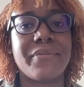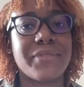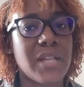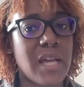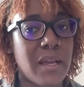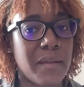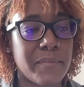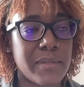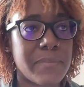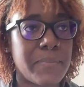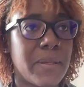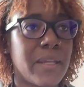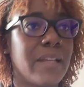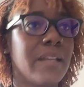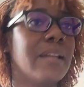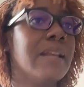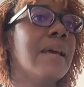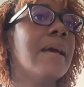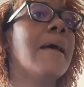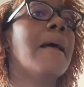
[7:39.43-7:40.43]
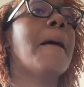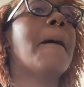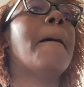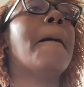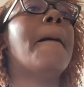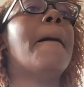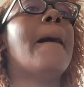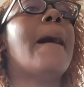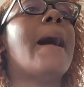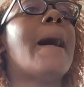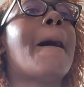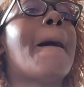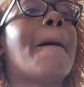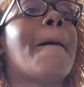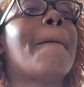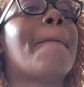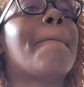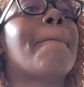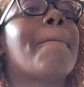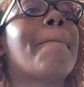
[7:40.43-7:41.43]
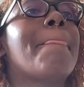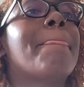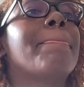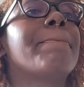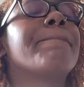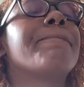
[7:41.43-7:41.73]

times speed. And